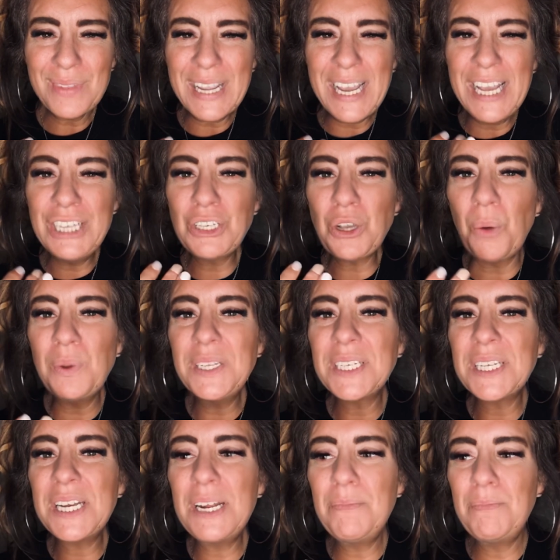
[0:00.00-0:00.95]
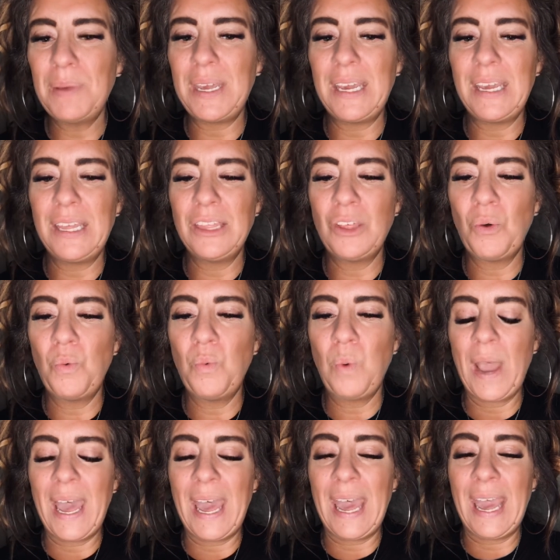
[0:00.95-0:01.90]
is always going to be the
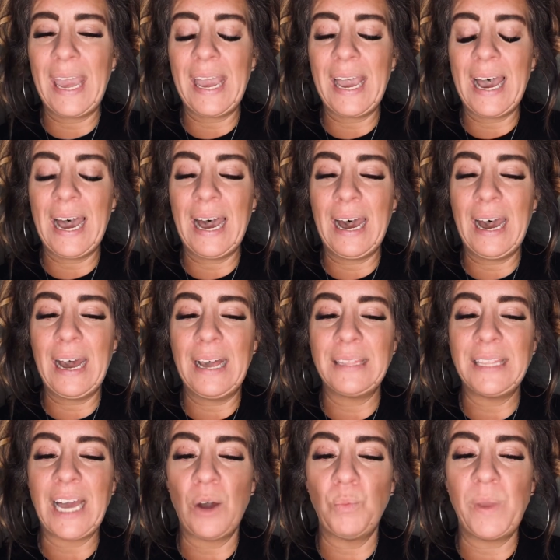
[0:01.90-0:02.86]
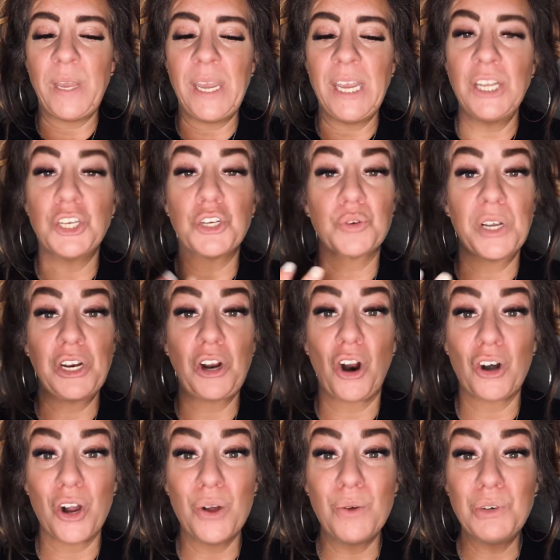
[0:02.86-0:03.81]
way that we treat
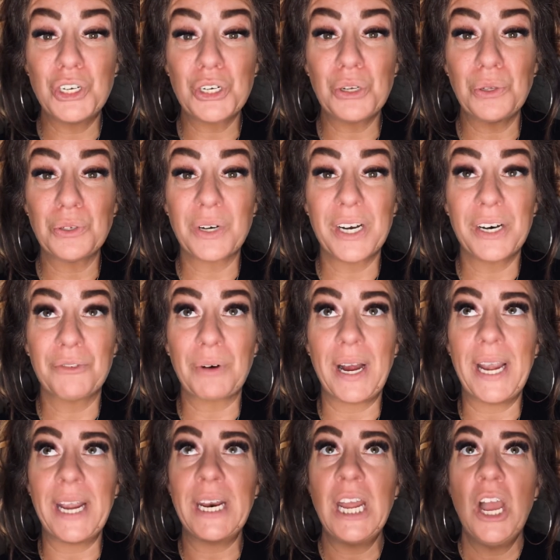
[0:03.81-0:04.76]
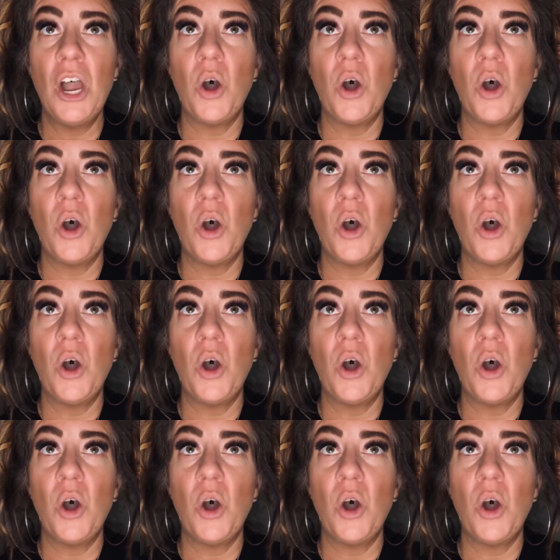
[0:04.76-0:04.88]
our own children, right?